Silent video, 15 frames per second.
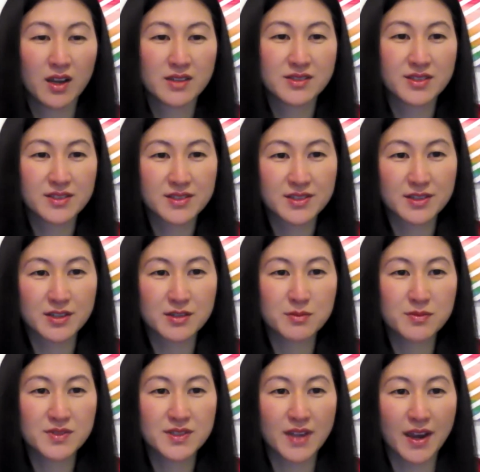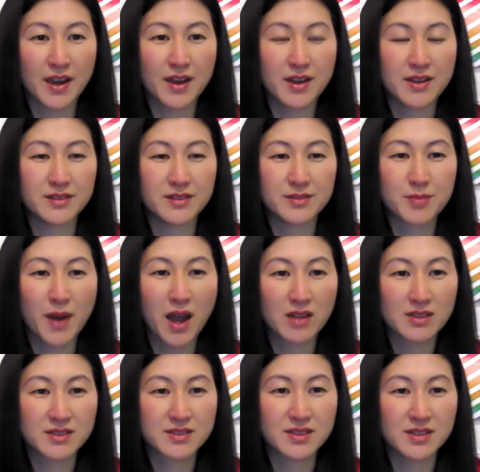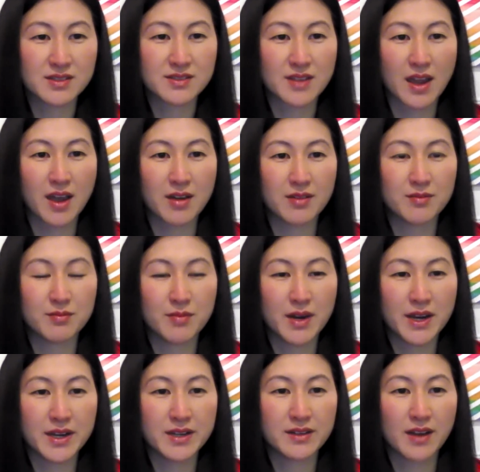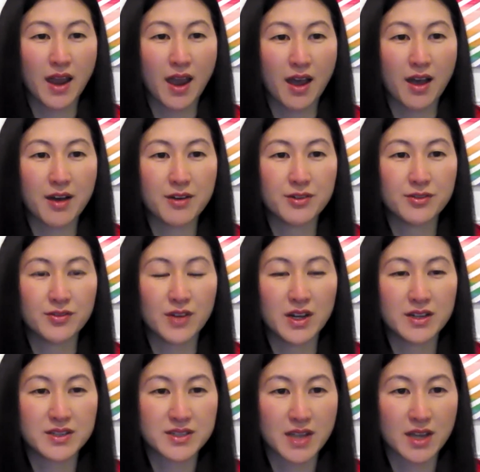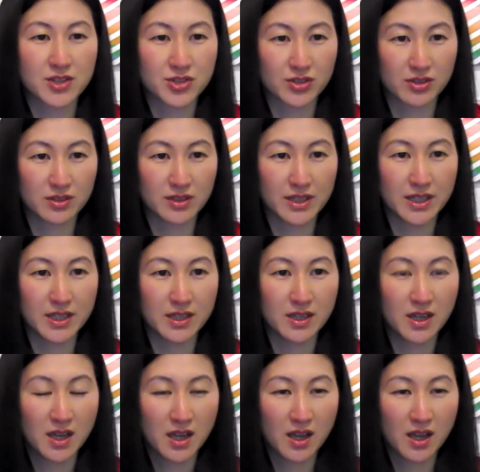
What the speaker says: systems and policies that might have unintentionally